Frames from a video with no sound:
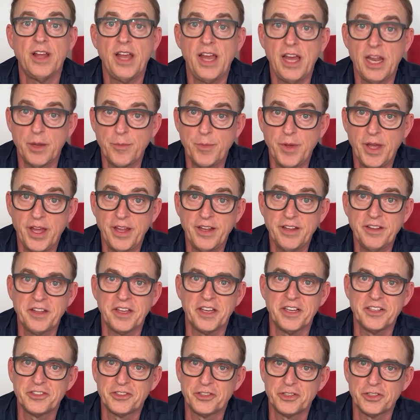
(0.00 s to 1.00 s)
N M N,
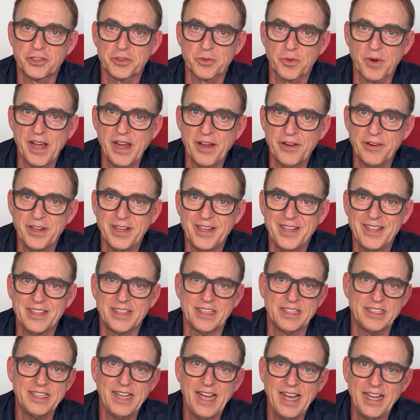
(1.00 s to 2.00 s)
the issues around it,
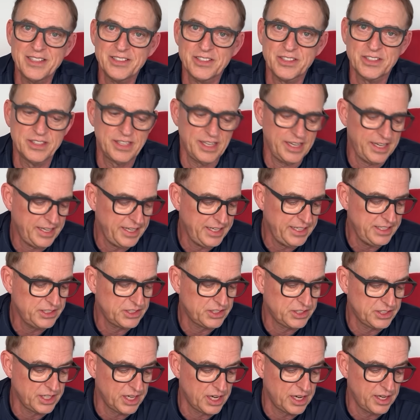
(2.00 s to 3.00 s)
the tests that
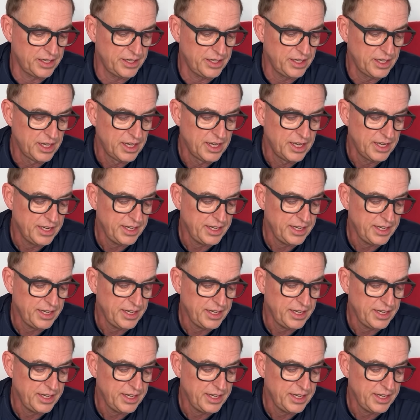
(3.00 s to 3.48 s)
he's done.